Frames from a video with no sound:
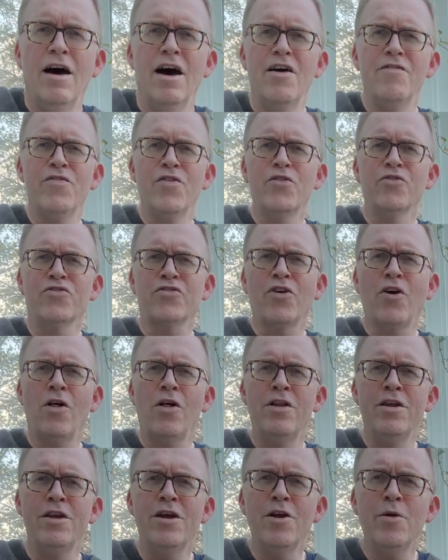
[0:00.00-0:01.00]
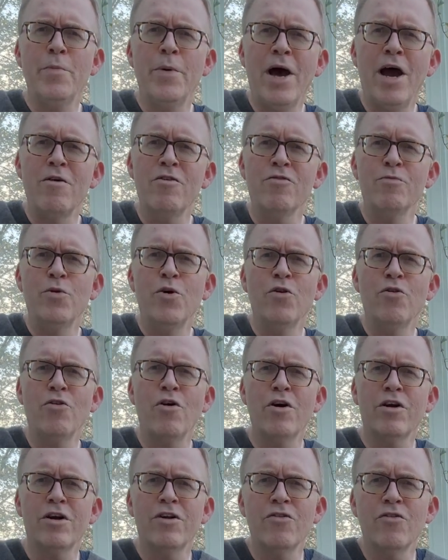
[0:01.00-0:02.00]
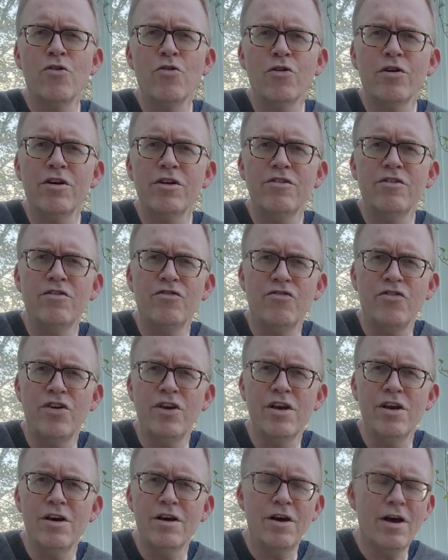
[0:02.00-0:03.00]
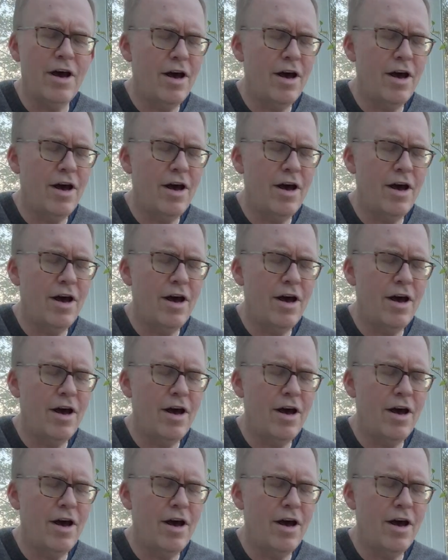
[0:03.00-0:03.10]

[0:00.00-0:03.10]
Hi folks, Colin here, back with more rock and roll. Good to see you.